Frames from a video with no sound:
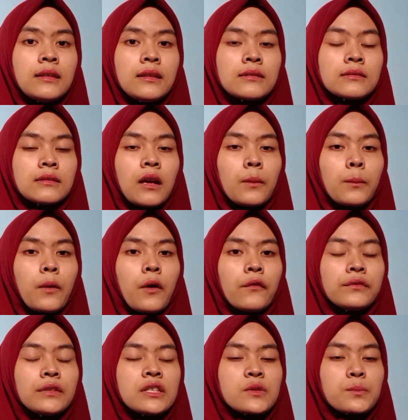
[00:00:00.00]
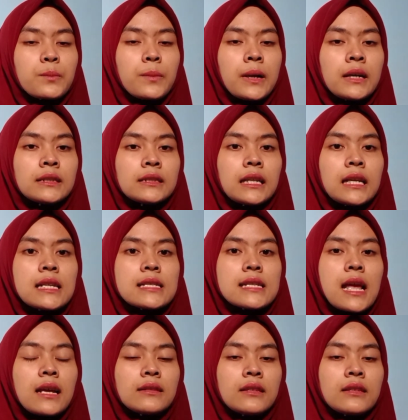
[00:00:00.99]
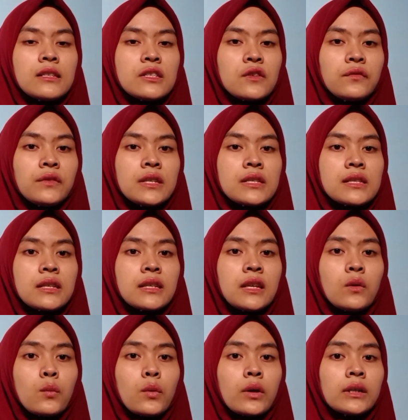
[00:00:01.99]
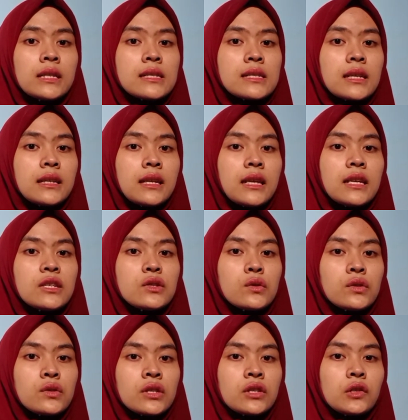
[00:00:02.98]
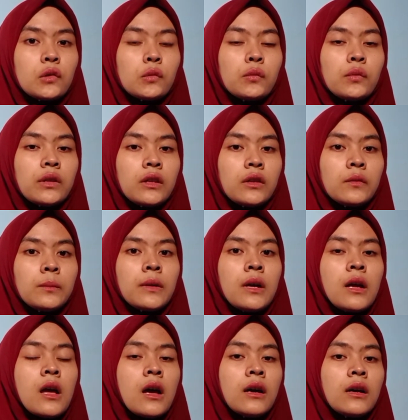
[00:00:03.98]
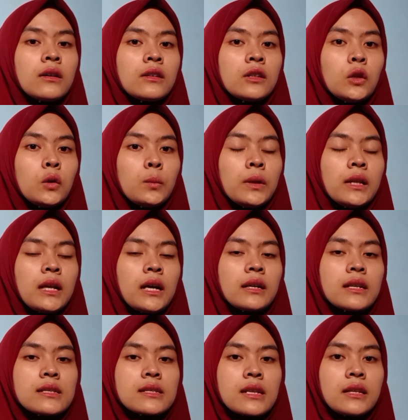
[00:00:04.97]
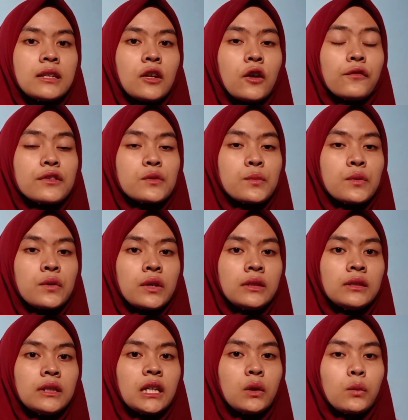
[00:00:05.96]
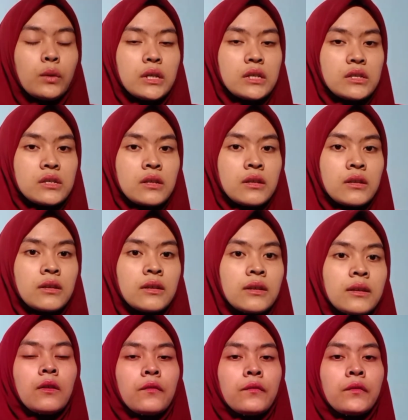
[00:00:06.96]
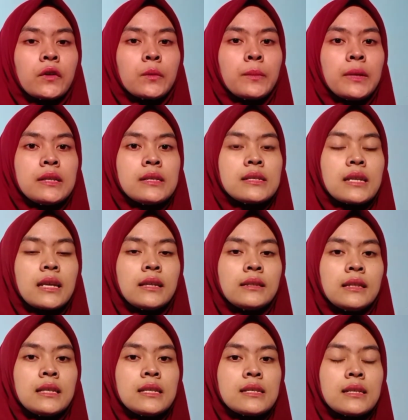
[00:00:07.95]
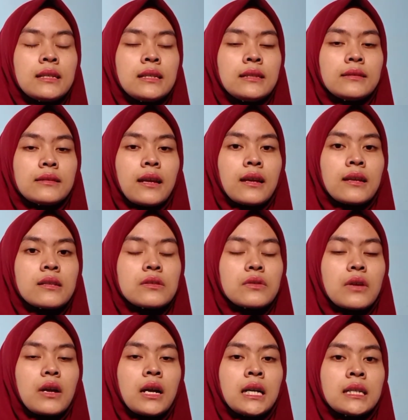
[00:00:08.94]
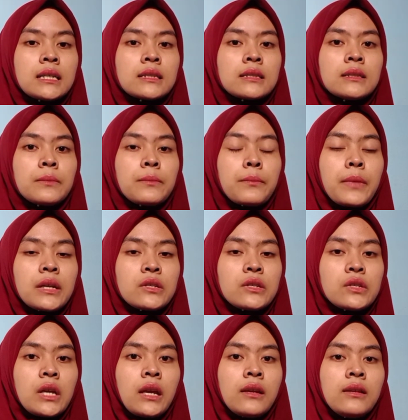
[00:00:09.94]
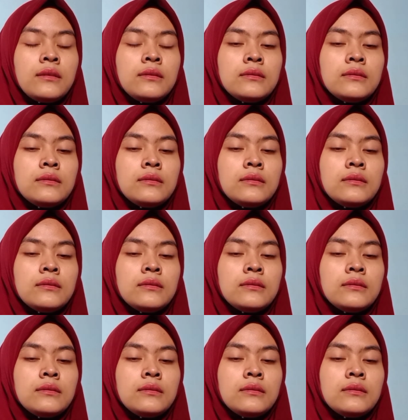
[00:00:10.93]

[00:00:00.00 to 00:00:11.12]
The type of this part is extensive listening, where listening is used to develop a global understanding of spoken language. Formats in listening tests are matching,